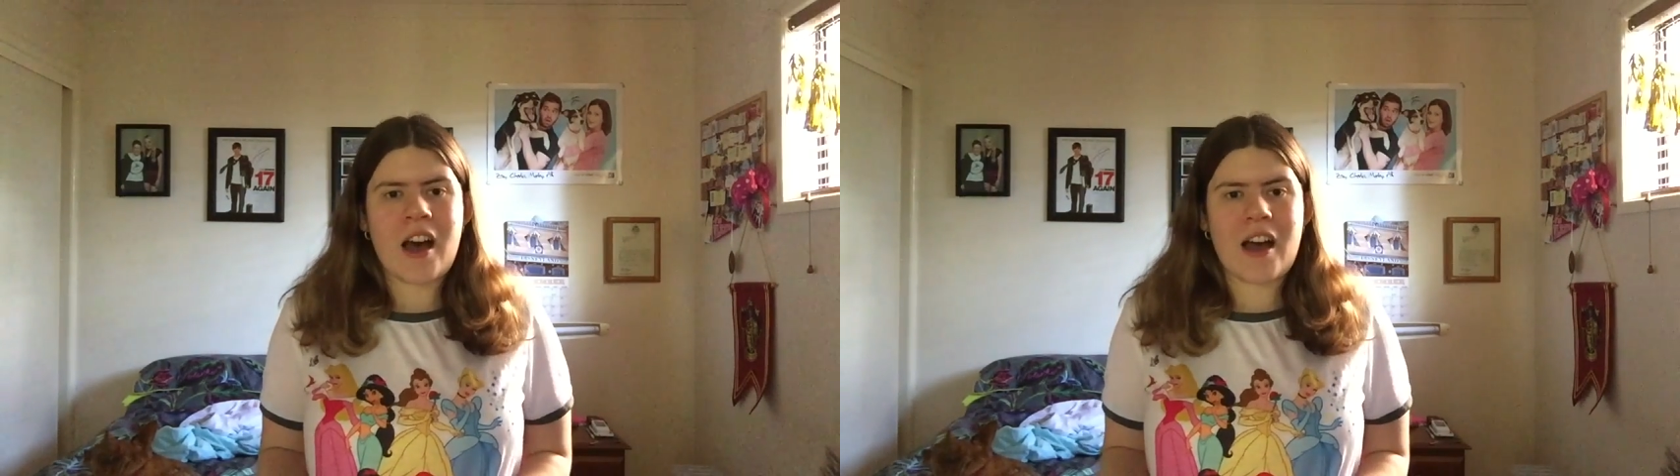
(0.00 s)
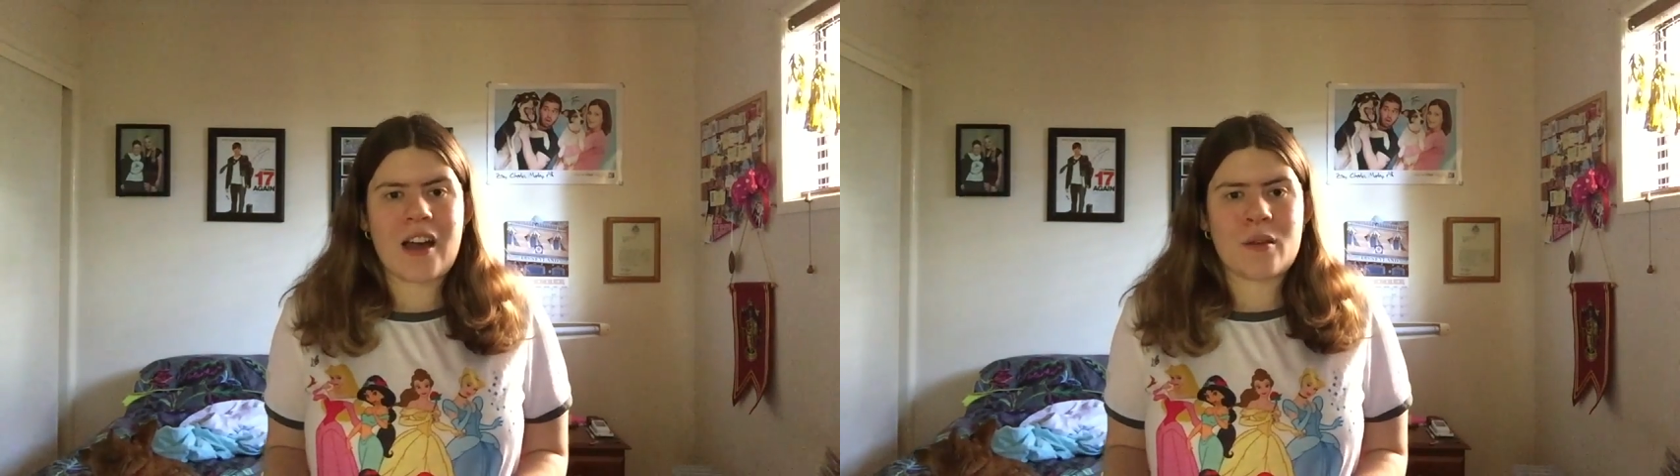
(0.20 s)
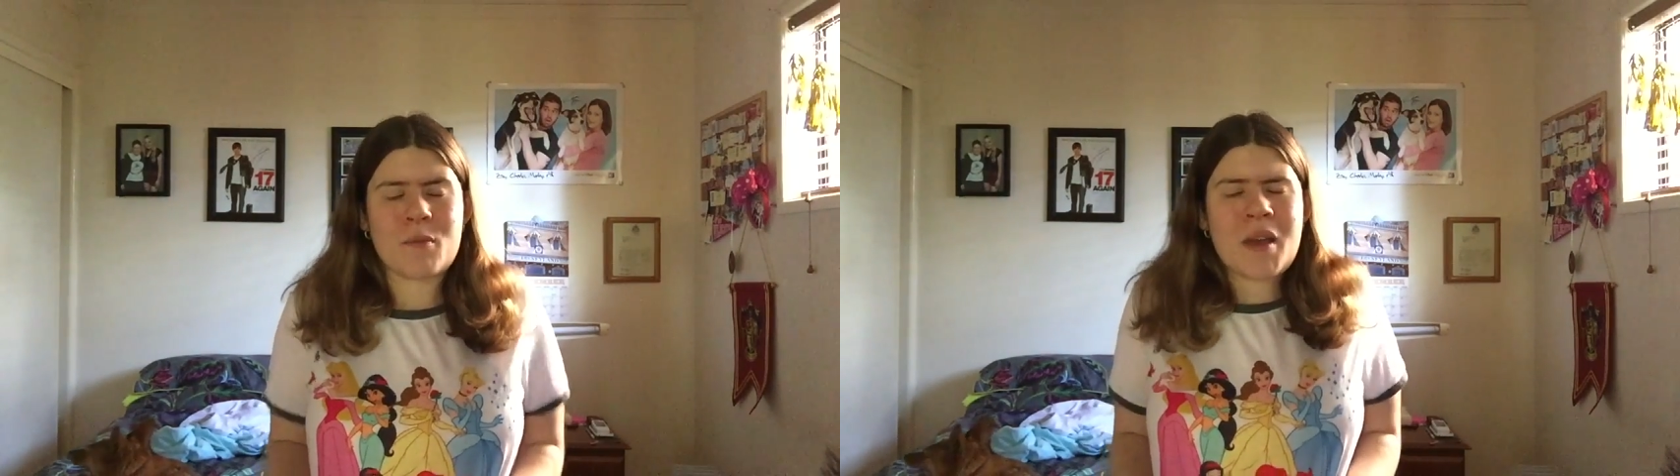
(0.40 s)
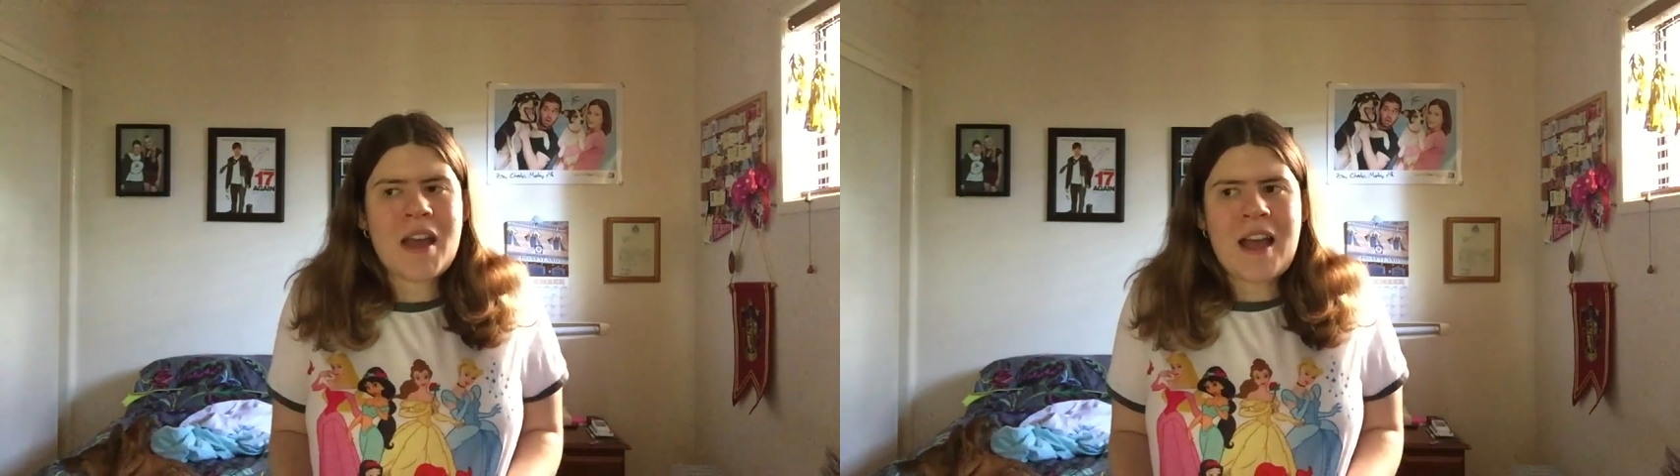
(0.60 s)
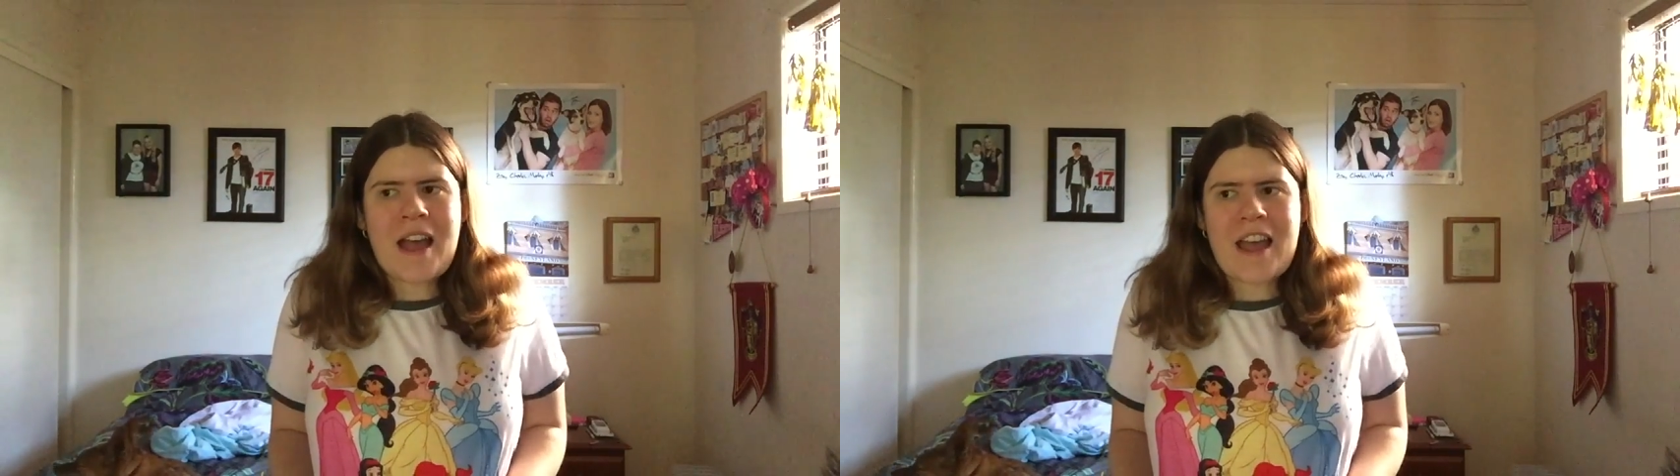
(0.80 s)
So
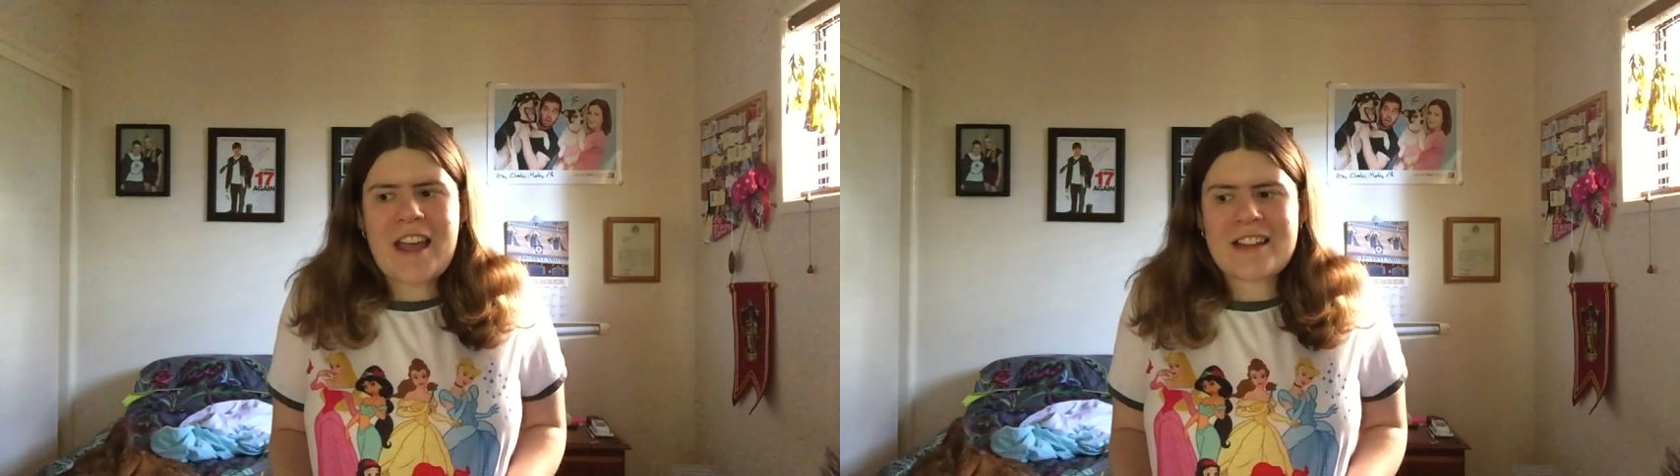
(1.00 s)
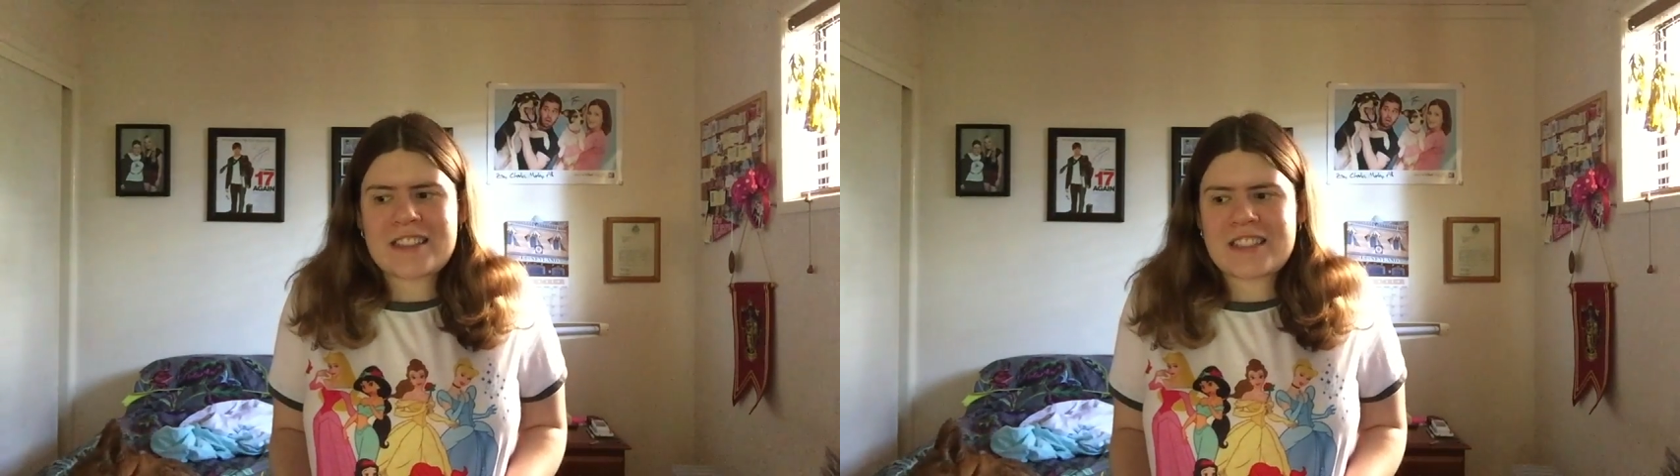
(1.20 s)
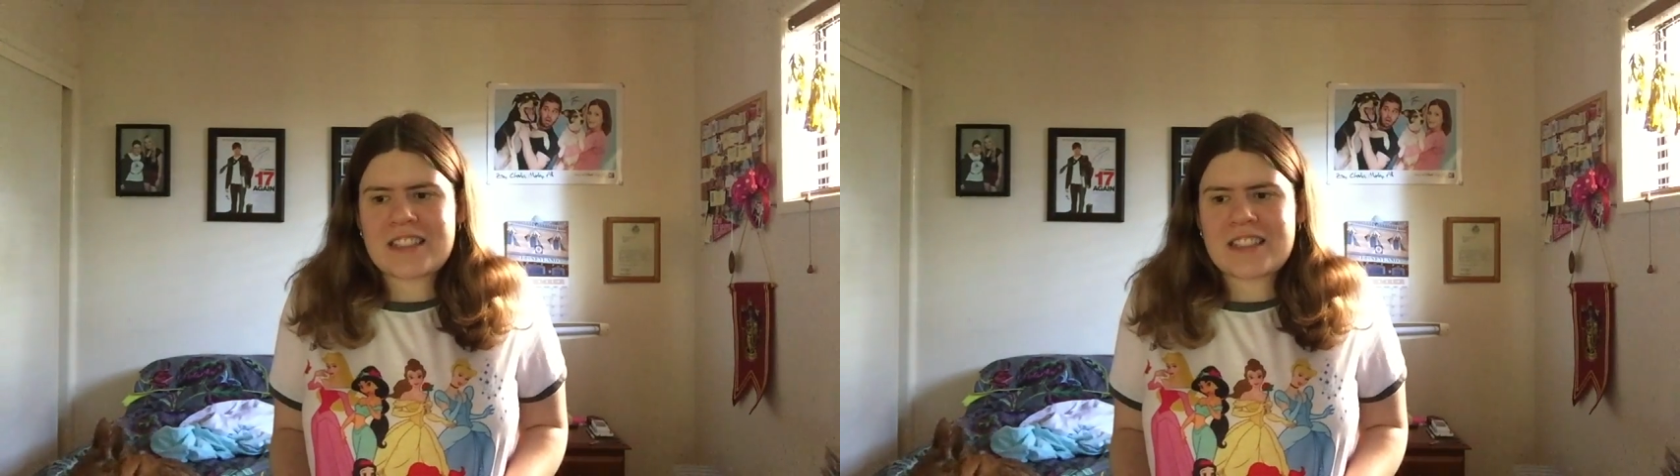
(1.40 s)
I